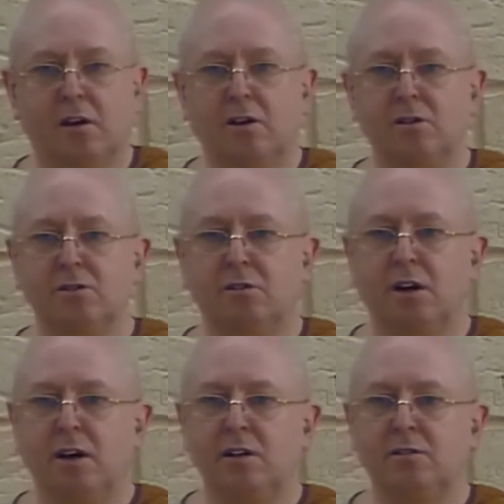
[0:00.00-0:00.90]
Close your
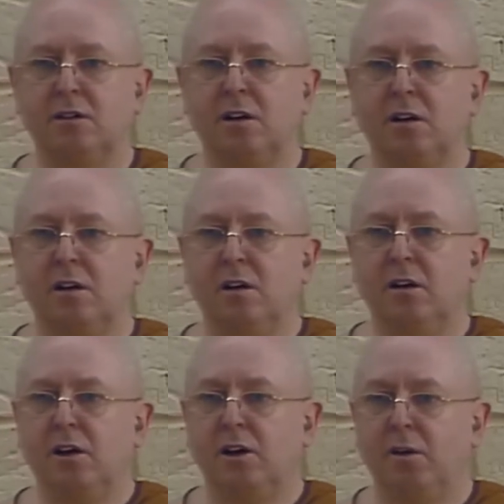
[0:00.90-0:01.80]
eyes
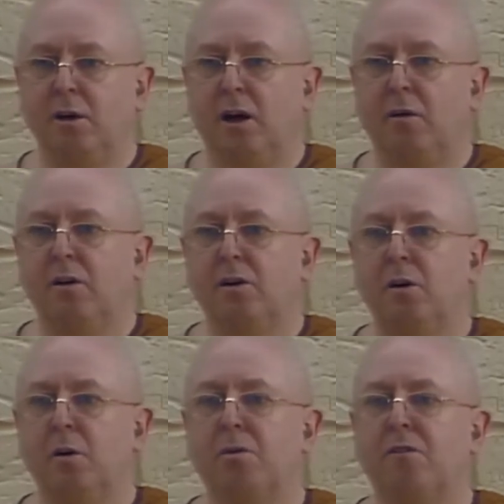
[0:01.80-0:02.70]
and
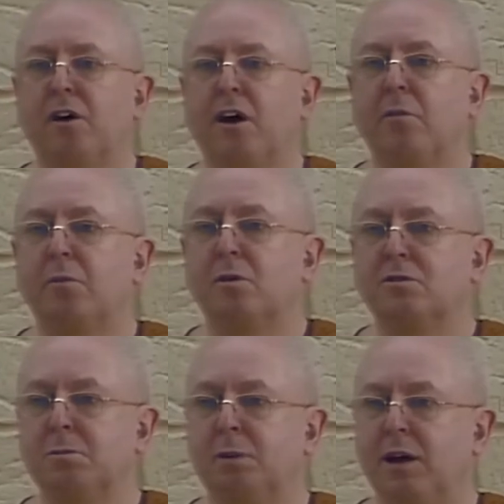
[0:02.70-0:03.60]
you provide more
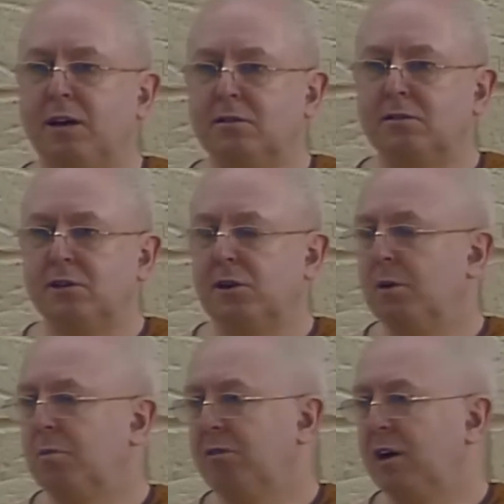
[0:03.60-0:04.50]
space in
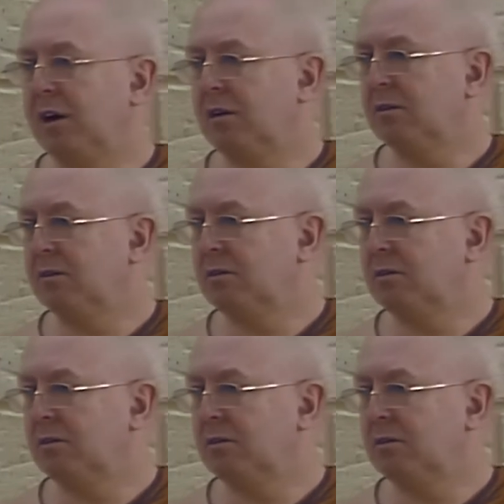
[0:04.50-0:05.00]
your brain